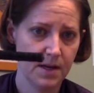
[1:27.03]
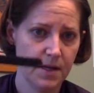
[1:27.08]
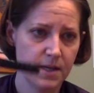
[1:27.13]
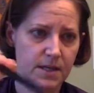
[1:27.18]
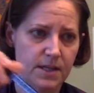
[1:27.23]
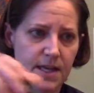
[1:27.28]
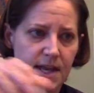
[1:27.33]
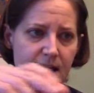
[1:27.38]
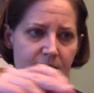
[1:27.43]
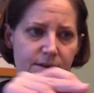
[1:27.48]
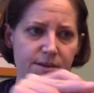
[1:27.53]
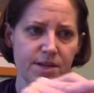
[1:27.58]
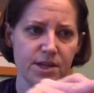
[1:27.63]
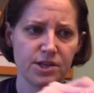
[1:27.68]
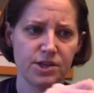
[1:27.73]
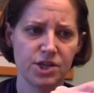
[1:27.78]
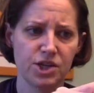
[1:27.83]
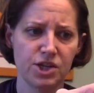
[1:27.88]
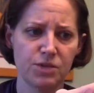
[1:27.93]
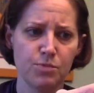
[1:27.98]
See how
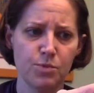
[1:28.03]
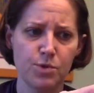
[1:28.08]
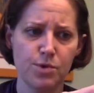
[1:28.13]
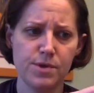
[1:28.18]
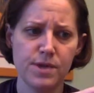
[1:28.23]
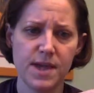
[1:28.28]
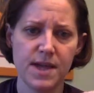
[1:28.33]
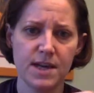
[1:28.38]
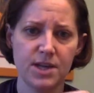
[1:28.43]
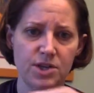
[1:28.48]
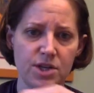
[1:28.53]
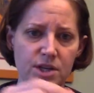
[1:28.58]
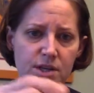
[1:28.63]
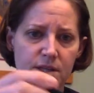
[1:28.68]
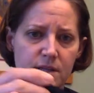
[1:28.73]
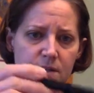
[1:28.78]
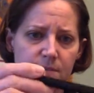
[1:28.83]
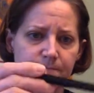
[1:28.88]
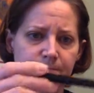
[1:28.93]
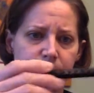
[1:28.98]
it's smooth
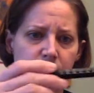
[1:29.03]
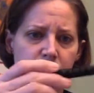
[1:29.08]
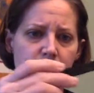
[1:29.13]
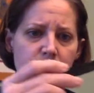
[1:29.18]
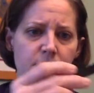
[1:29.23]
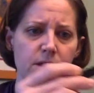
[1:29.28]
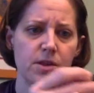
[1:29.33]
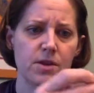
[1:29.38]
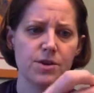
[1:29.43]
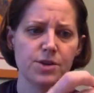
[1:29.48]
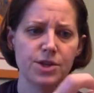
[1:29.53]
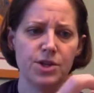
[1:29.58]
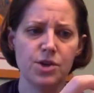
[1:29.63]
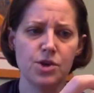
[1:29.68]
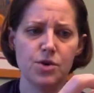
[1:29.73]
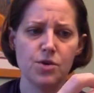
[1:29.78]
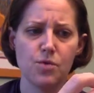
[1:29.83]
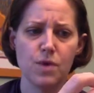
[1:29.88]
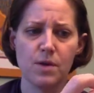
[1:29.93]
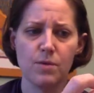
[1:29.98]
edges? There's
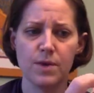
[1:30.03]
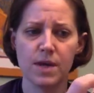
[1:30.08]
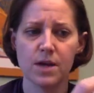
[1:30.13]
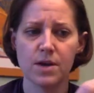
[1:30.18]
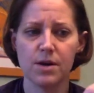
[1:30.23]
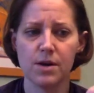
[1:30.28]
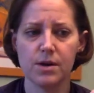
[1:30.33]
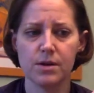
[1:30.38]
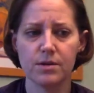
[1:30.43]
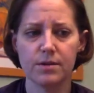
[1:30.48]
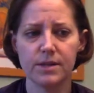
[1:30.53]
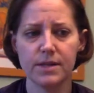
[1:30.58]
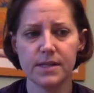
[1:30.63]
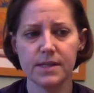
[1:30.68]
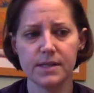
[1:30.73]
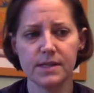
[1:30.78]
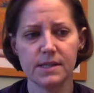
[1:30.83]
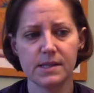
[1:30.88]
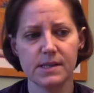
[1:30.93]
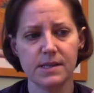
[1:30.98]
no what we call
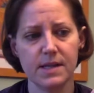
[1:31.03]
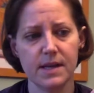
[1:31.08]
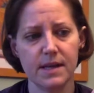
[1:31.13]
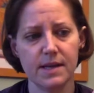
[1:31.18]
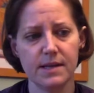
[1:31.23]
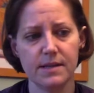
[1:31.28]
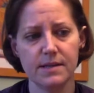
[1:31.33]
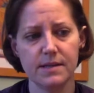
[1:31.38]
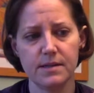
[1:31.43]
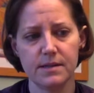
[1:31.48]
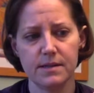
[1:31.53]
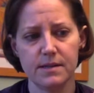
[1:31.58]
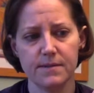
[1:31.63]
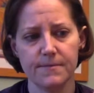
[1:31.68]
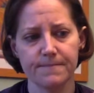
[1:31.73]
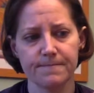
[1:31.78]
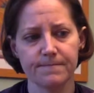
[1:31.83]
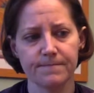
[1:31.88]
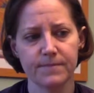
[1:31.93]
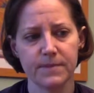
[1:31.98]
studs.
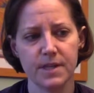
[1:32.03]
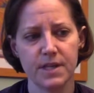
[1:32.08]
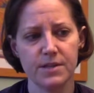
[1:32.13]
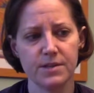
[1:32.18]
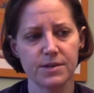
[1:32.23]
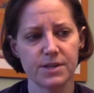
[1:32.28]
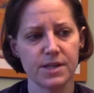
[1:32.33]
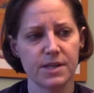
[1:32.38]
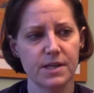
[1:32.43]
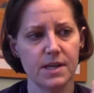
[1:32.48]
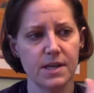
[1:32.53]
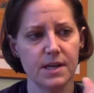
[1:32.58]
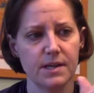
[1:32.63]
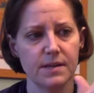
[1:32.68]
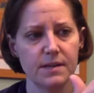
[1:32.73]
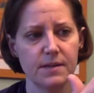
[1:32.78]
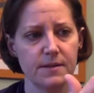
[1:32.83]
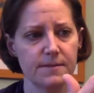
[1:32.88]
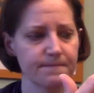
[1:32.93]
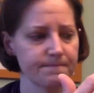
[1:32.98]
These are
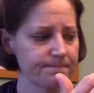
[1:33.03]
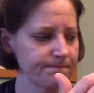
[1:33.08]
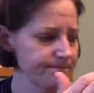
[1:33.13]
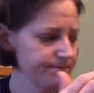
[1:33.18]
studs.